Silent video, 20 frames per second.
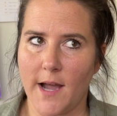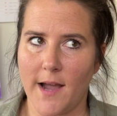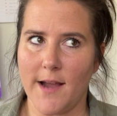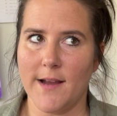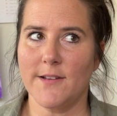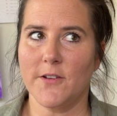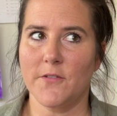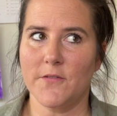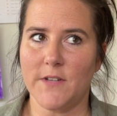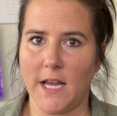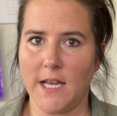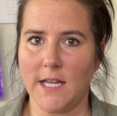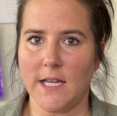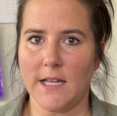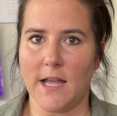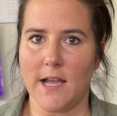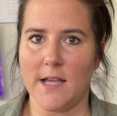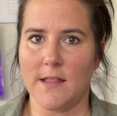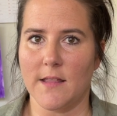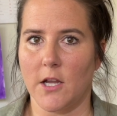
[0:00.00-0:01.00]
of
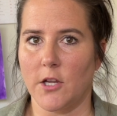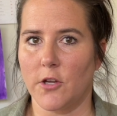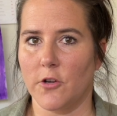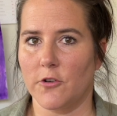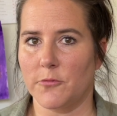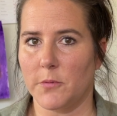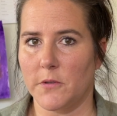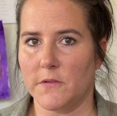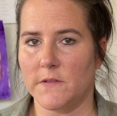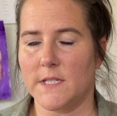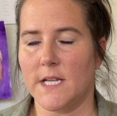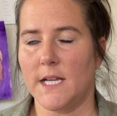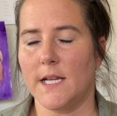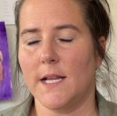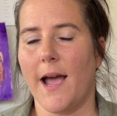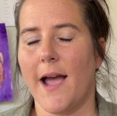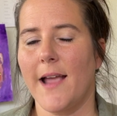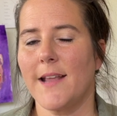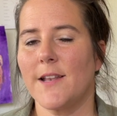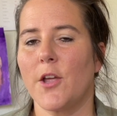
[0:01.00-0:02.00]
dandelion that you're supposed to eat?
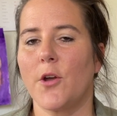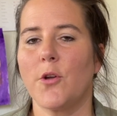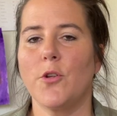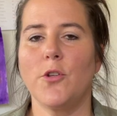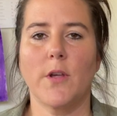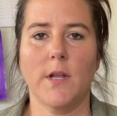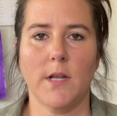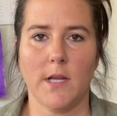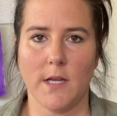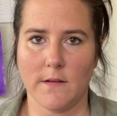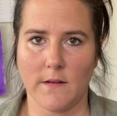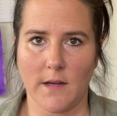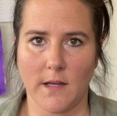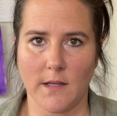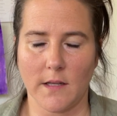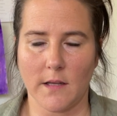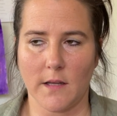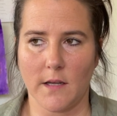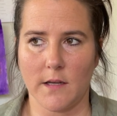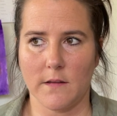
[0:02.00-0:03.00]
I know you can eat
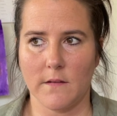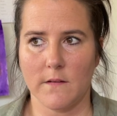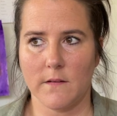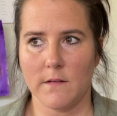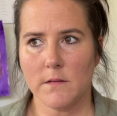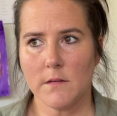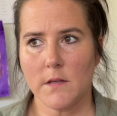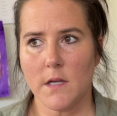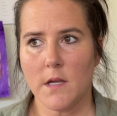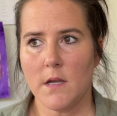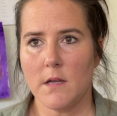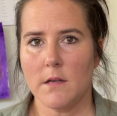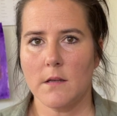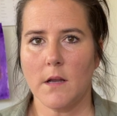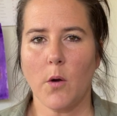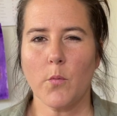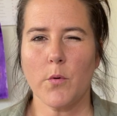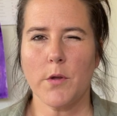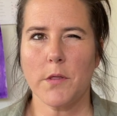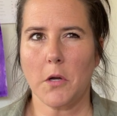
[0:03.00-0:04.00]
dandelions.
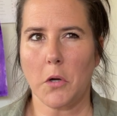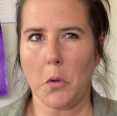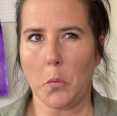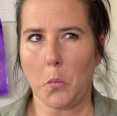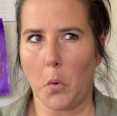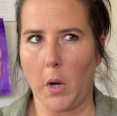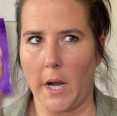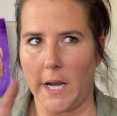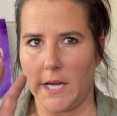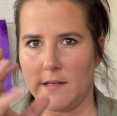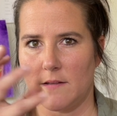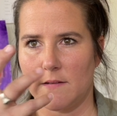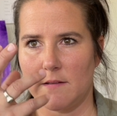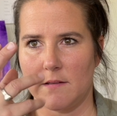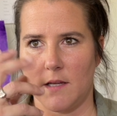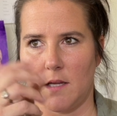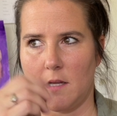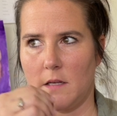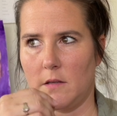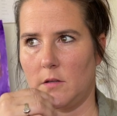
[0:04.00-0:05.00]
Not when they're white
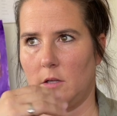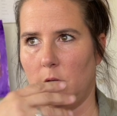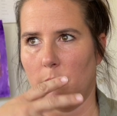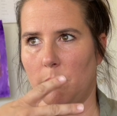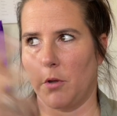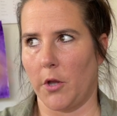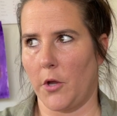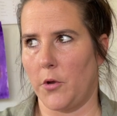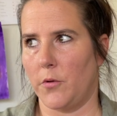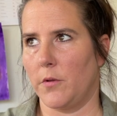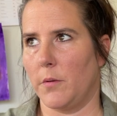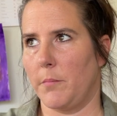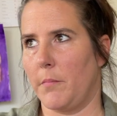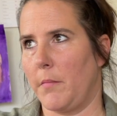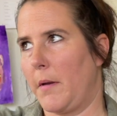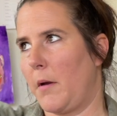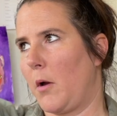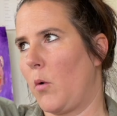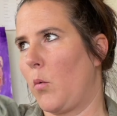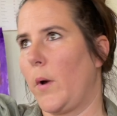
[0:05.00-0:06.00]
and you blow them
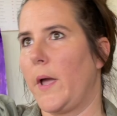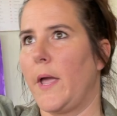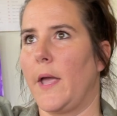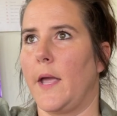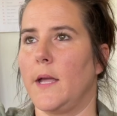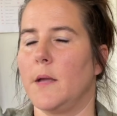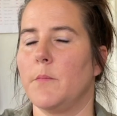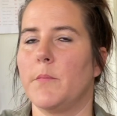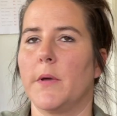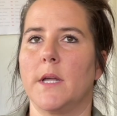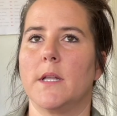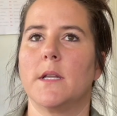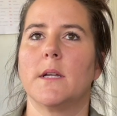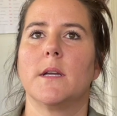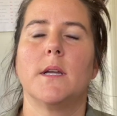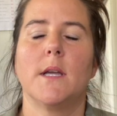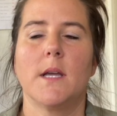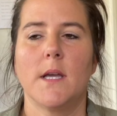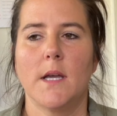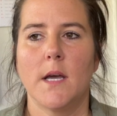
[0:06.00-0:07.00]
away, but
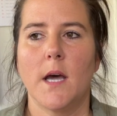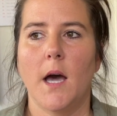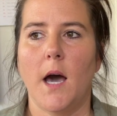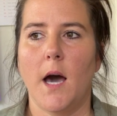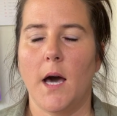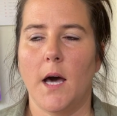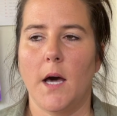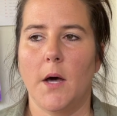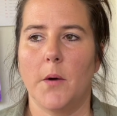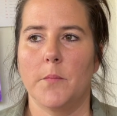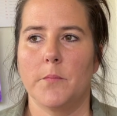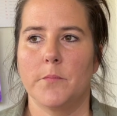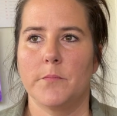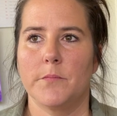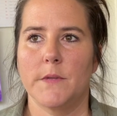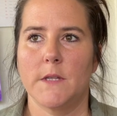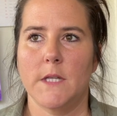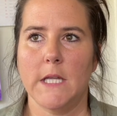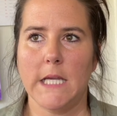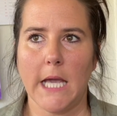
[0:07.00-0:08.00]

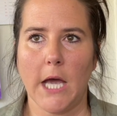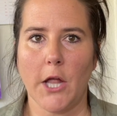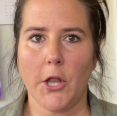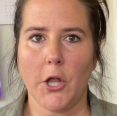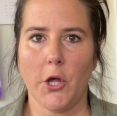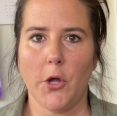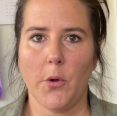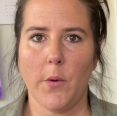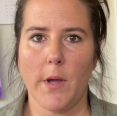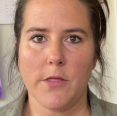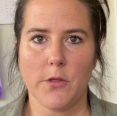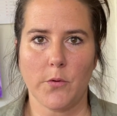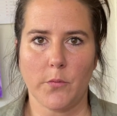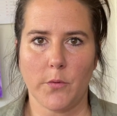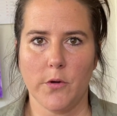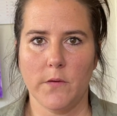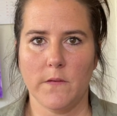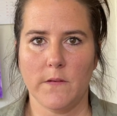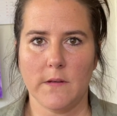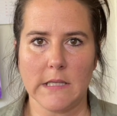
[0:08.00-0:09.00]
the yellow and the
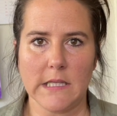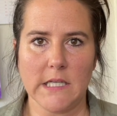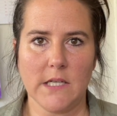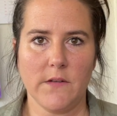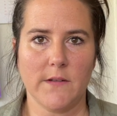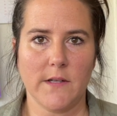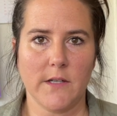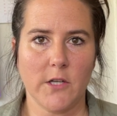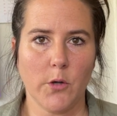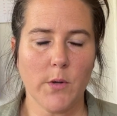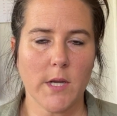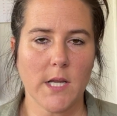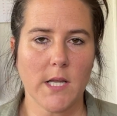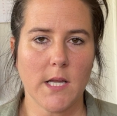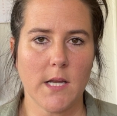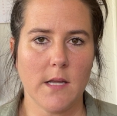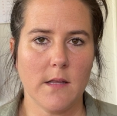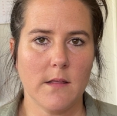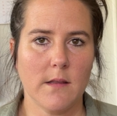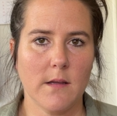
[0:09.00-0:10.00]
roots and leaves, I know we can
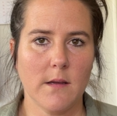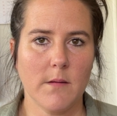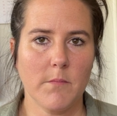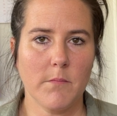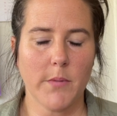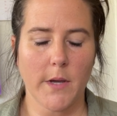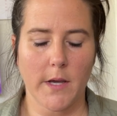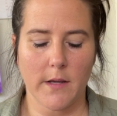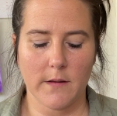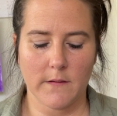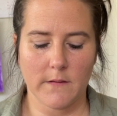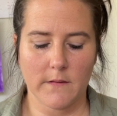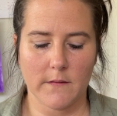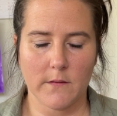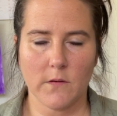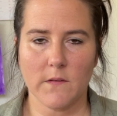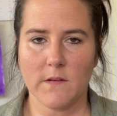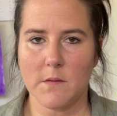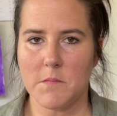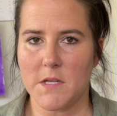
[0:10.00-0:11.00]
eat them, but
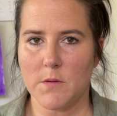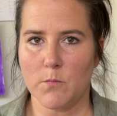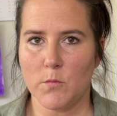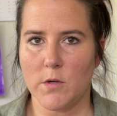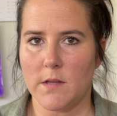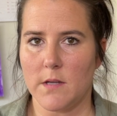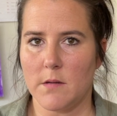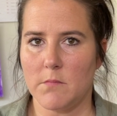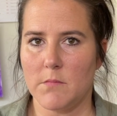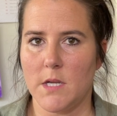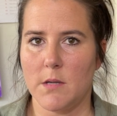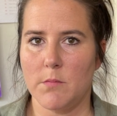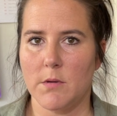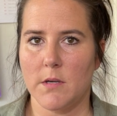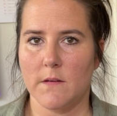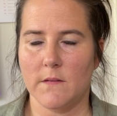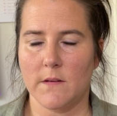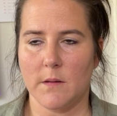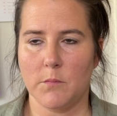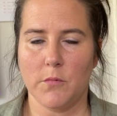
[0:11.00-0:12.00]
still something within me,
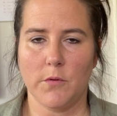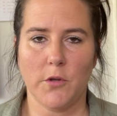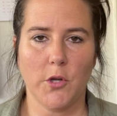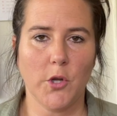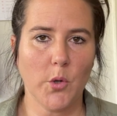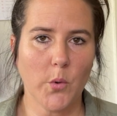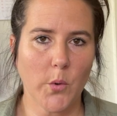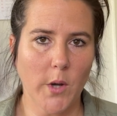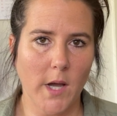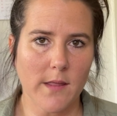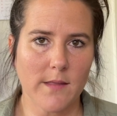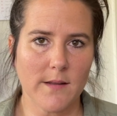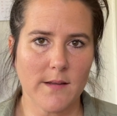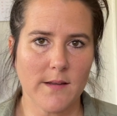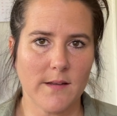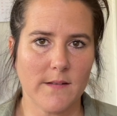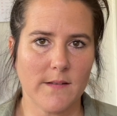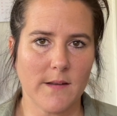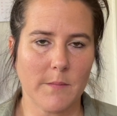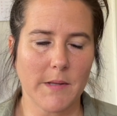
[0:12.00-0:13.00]
because I'm new at
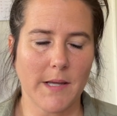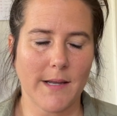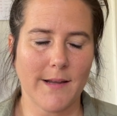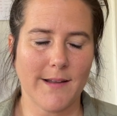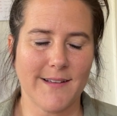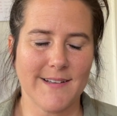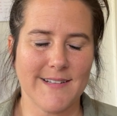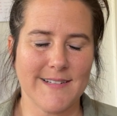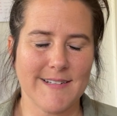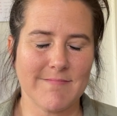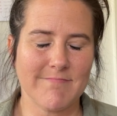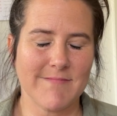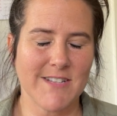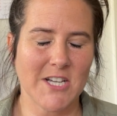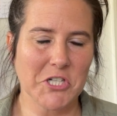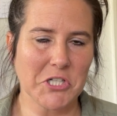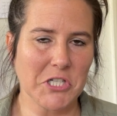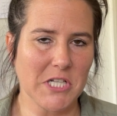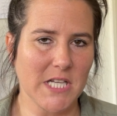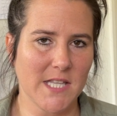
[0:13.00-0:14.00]
this, I'm like, I'm
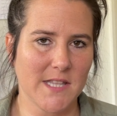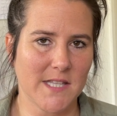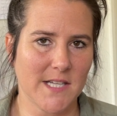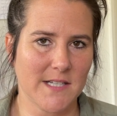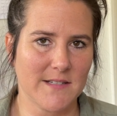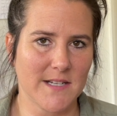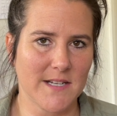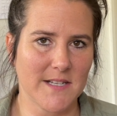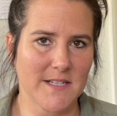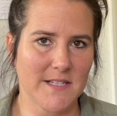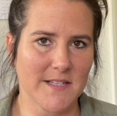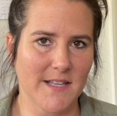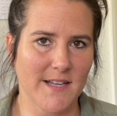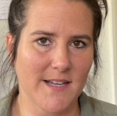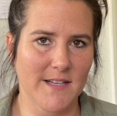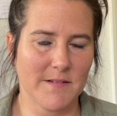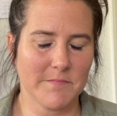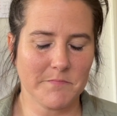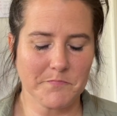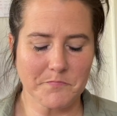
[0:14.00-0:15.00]
not going to eat that dandelion.